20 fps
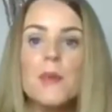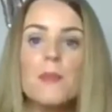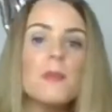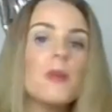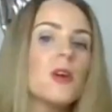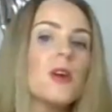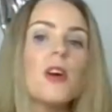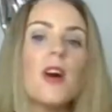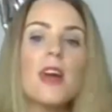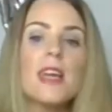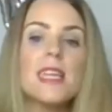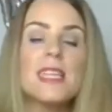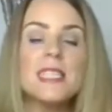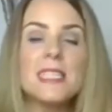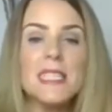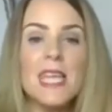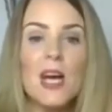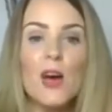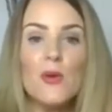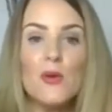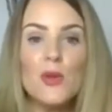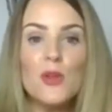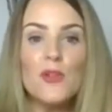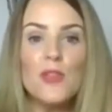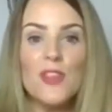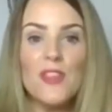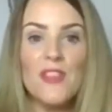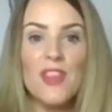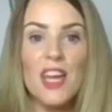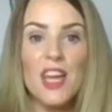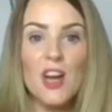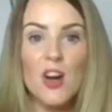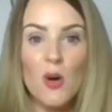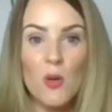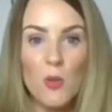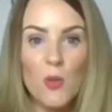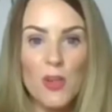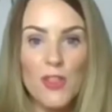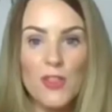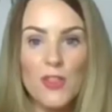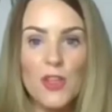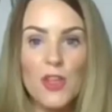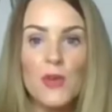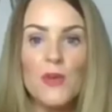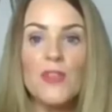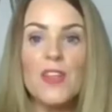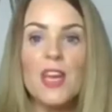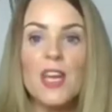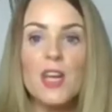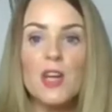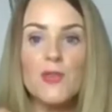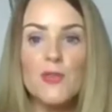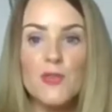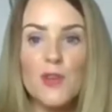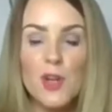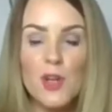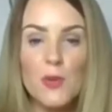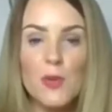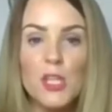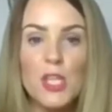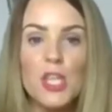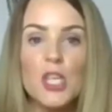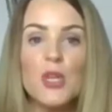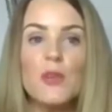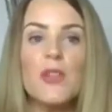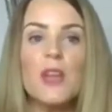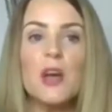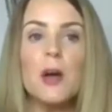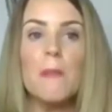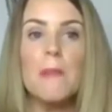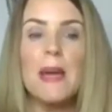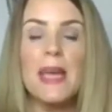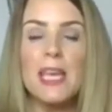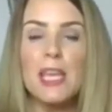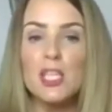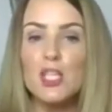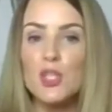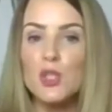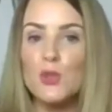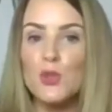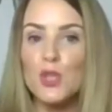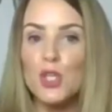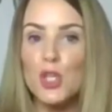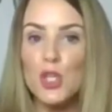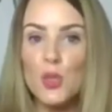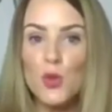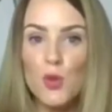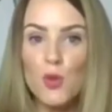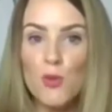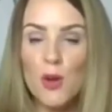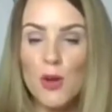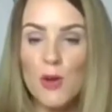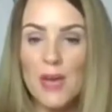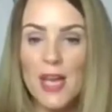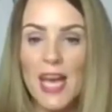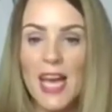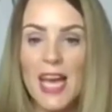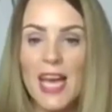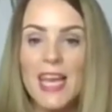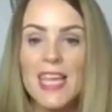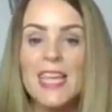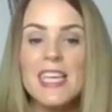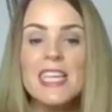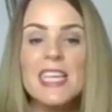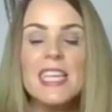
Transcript: But I can tell you that they are with you, they are following you, they are making sure that you're okay.